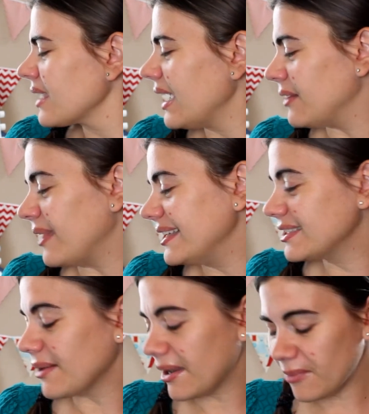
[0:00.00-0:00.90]
Anyway,
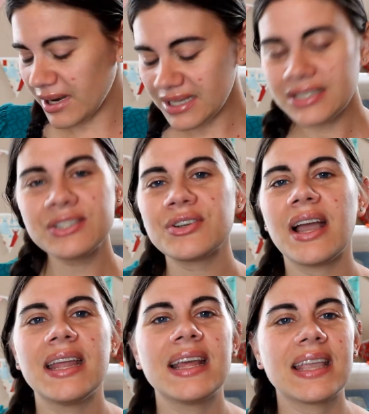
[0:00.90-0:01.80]
so I wanted to
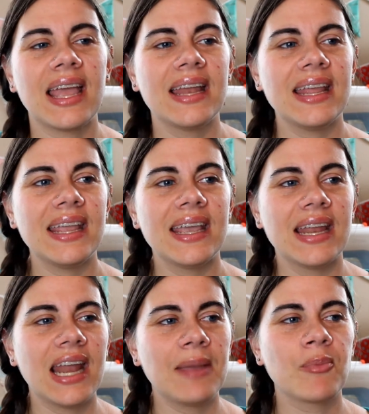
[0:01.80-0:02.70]
try it again
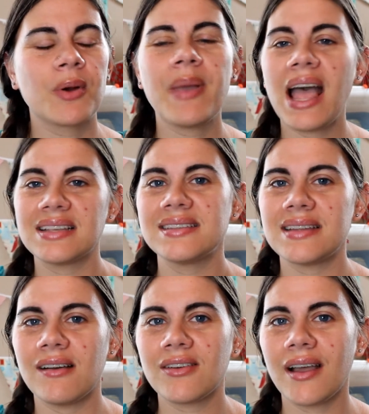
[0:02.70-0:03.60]
in a more
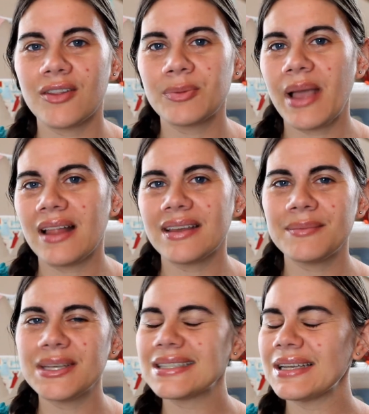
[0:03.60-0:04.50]
pastel color
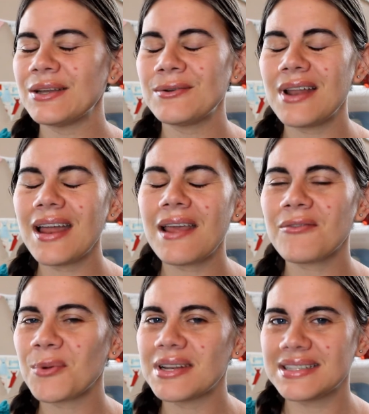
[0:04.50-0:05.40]
palette because I know not
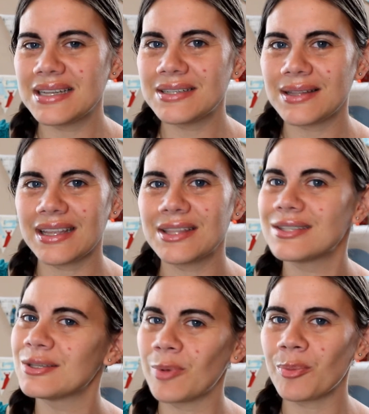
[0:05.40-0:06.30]
everyone is into like the
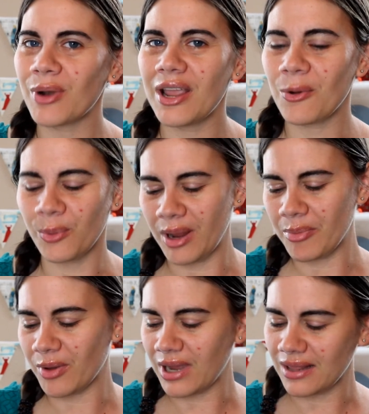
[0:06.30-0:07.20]
super bright
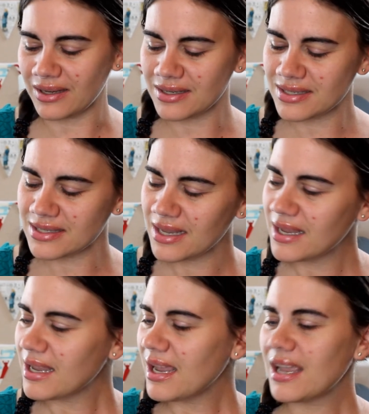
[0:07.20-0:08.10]
rainbow colors.
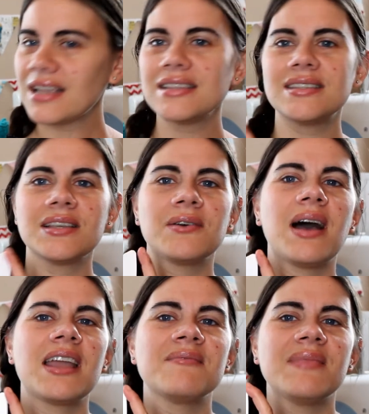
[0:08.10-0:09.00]
So
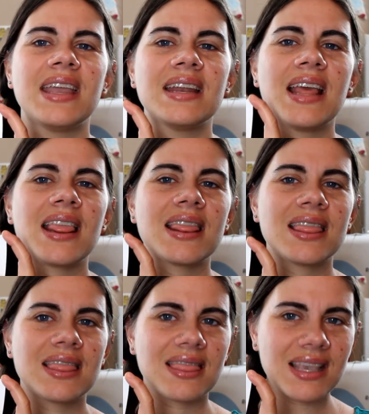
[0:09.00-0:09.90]
I made
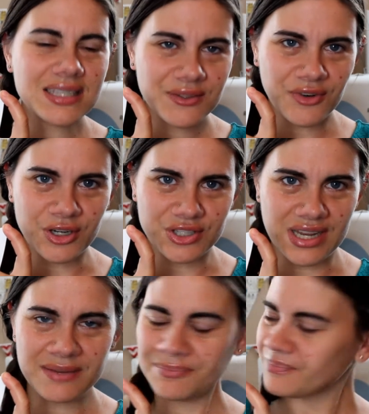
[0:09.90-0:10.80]
this
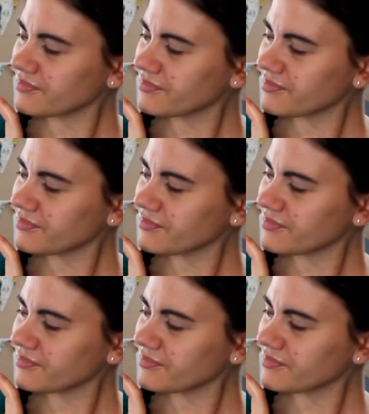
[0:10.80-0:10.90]
version